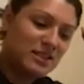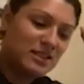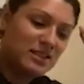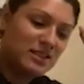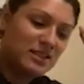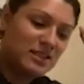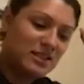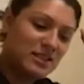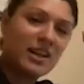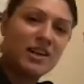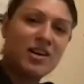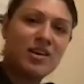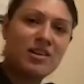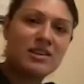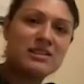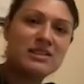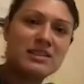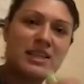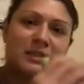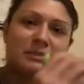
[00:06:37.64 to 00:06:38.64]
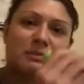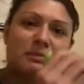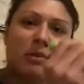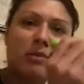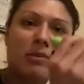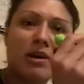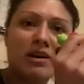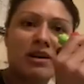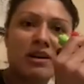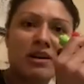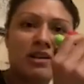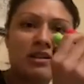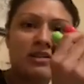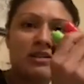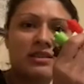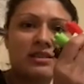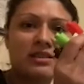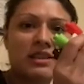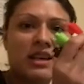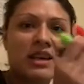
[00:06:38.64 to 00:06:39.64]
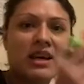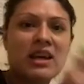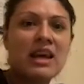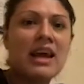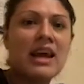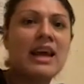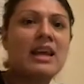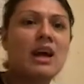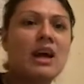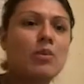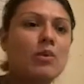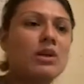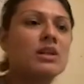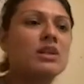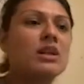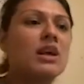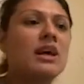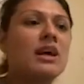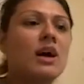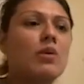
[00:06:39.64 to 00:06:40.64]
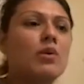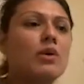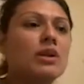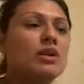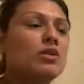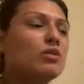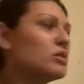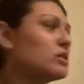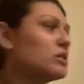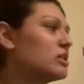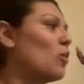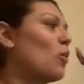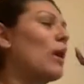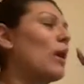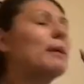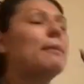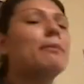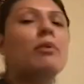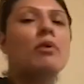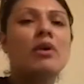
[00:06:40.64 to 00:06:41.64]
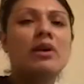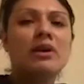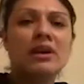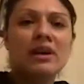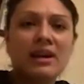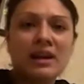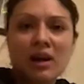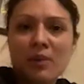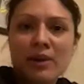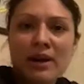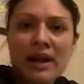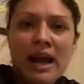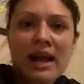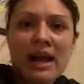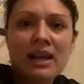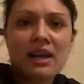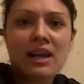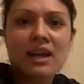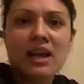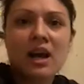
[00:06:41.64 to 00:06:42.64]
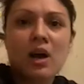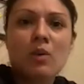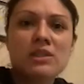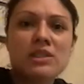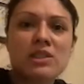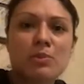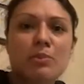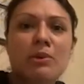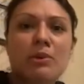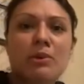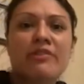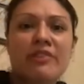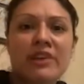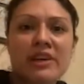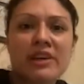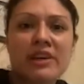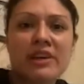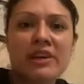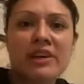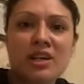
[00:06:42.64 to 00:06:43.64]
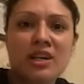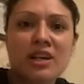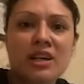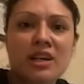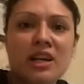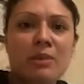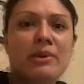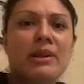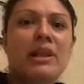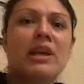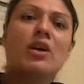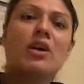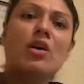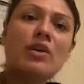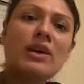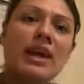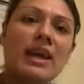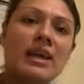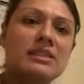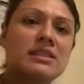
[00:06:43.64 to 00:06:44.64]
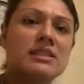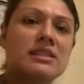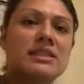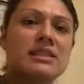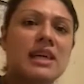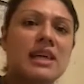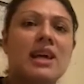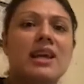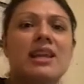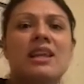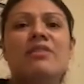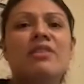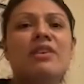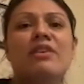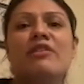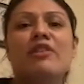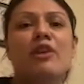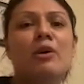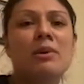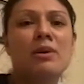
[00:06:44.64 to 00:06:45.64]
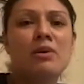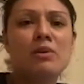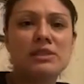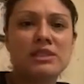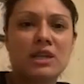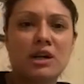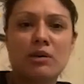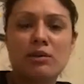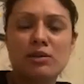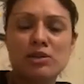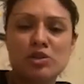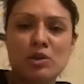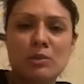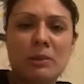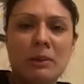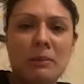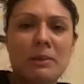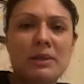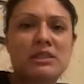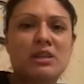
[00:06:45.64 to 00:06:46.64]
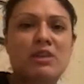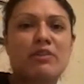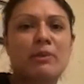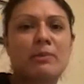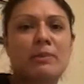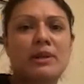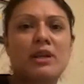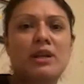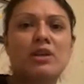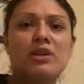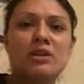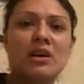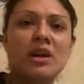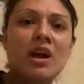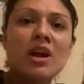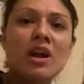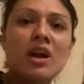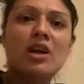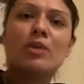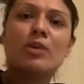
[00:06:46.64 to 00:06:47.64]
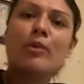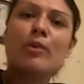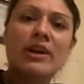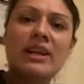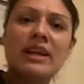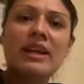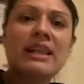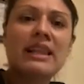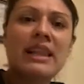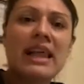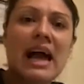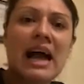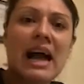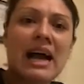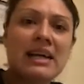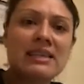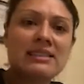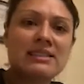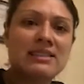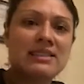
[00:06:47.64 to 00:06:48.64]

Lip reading: I got like all these expo markers, and I would the whiteboard, and I would act like I was a professor, and I'd be like, okay, today, and even if nobody was there, I would do it by myself. I'd be like, good morning, class.